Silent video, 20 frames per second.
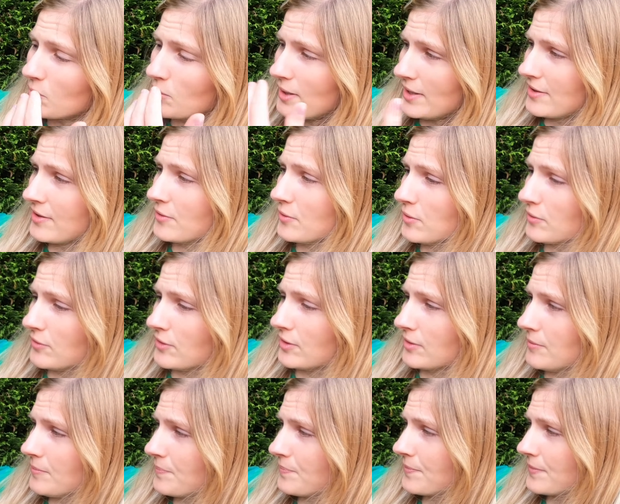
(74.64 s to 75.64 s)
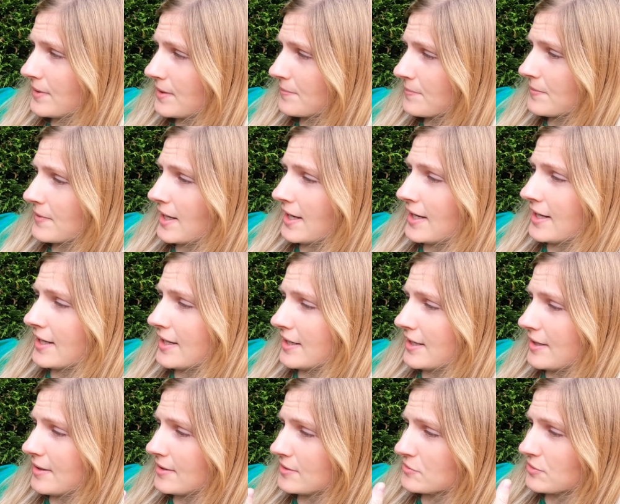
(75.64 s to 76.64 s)
with an oval,
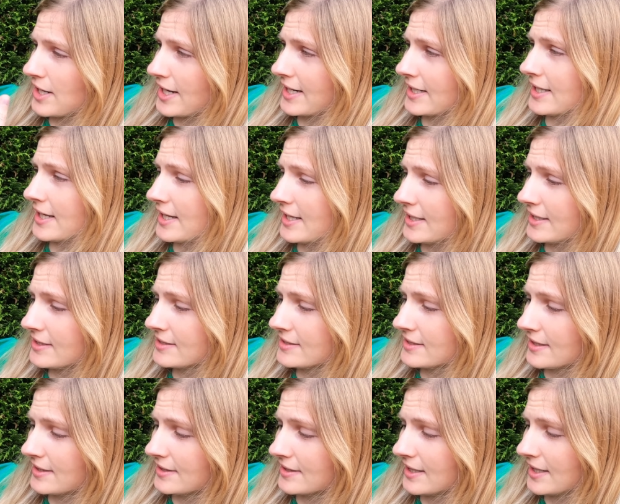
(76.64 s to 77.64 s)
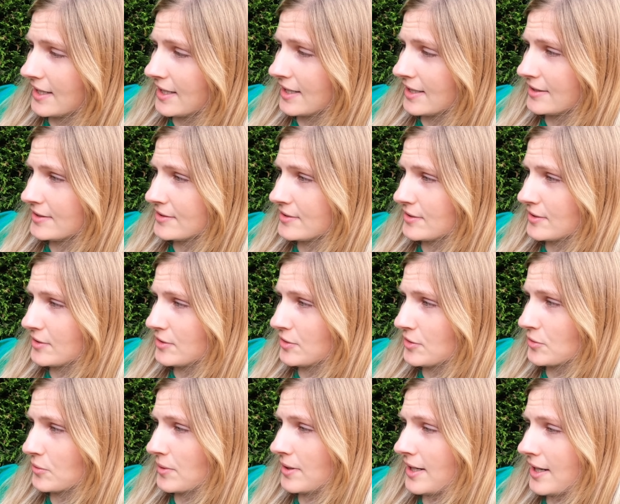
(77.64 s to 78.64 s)
it's recognised that
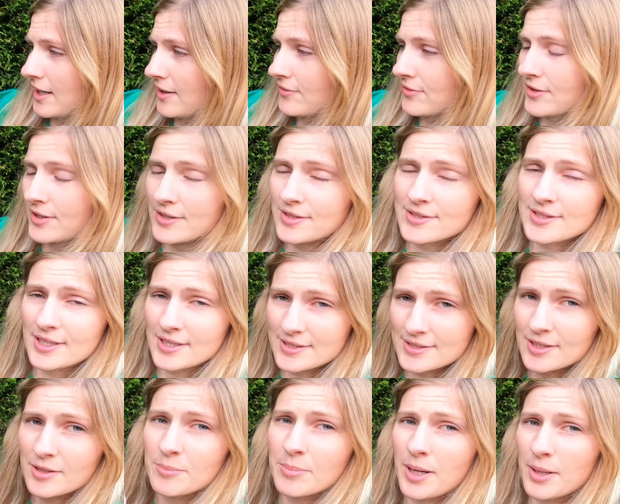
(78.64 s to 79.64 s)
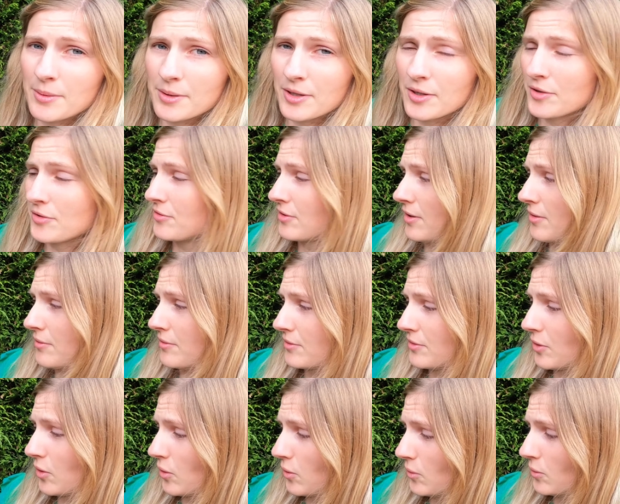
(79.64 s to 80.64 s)
you don't have consistent power throughout
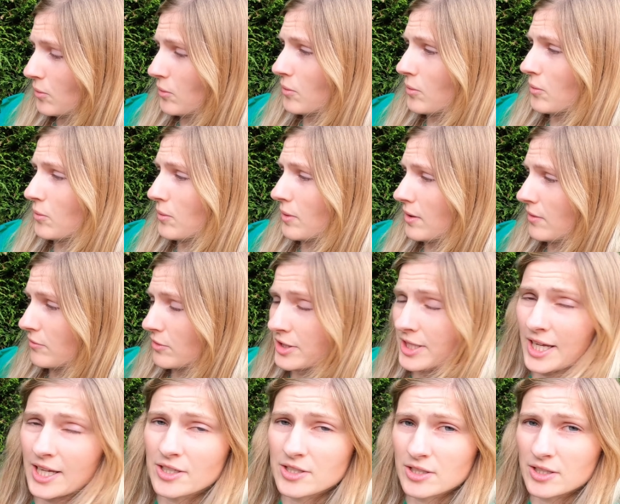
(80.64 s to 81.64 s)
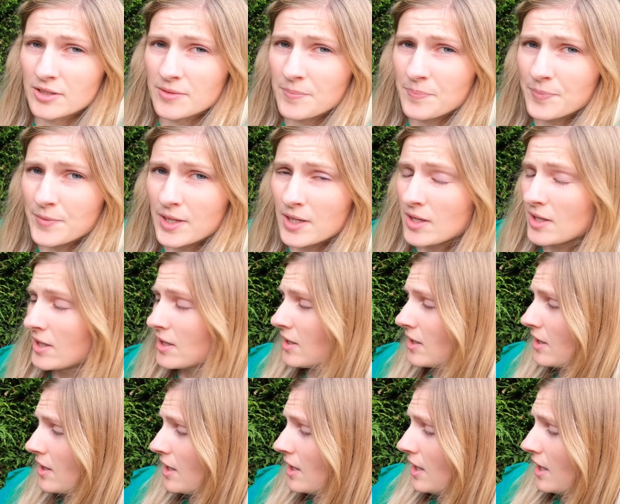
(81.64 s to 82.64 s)
the whole rotation.
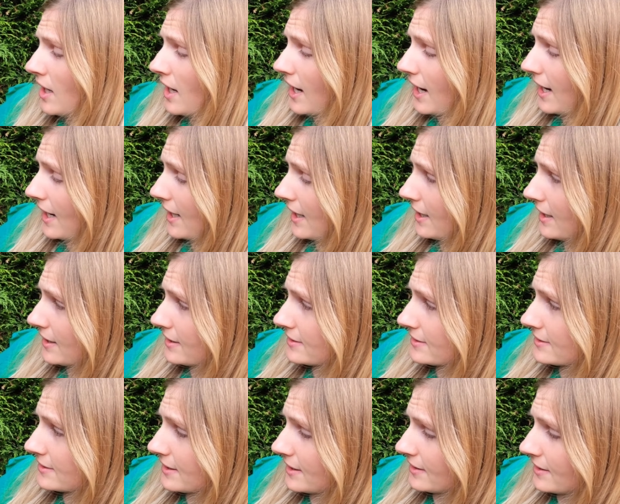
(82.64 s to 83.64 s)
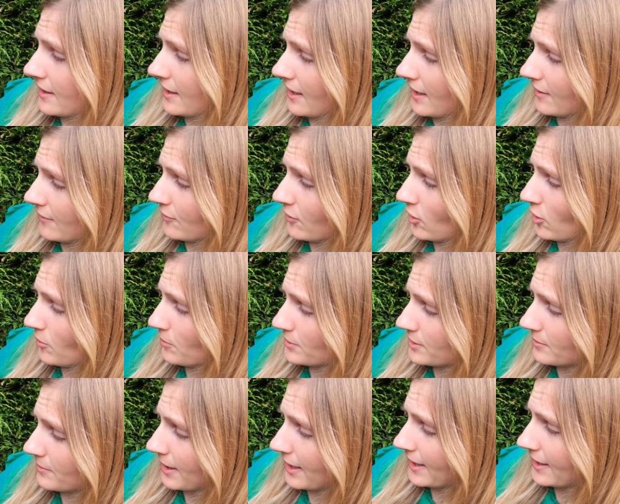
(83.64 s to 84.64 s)
And they have
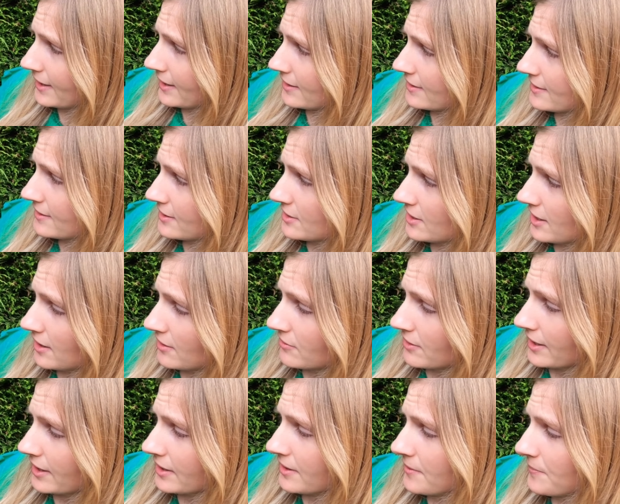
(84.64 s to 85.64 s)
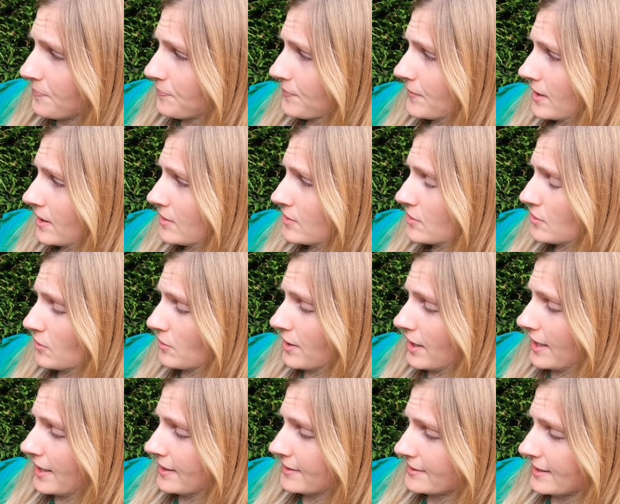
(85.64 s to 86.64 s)
optimised the chainring so
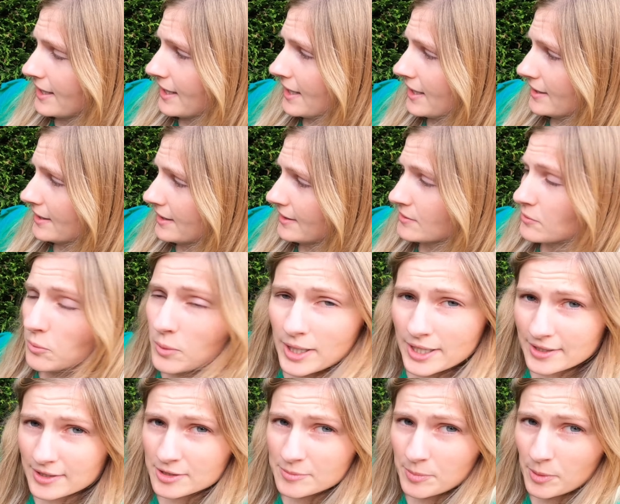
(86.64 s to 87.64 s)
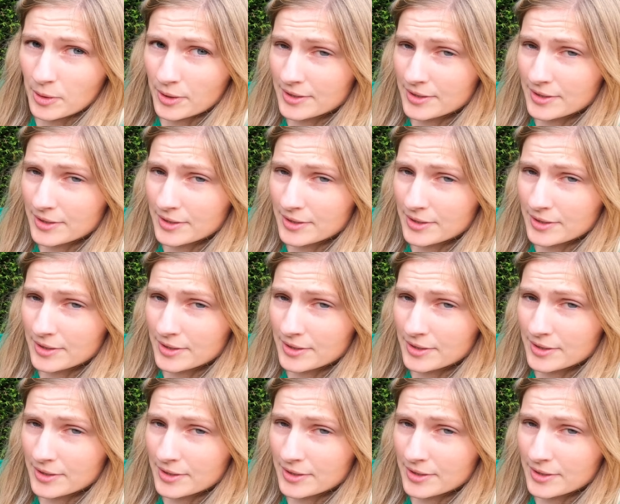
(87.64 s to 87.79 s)
that it's at its widest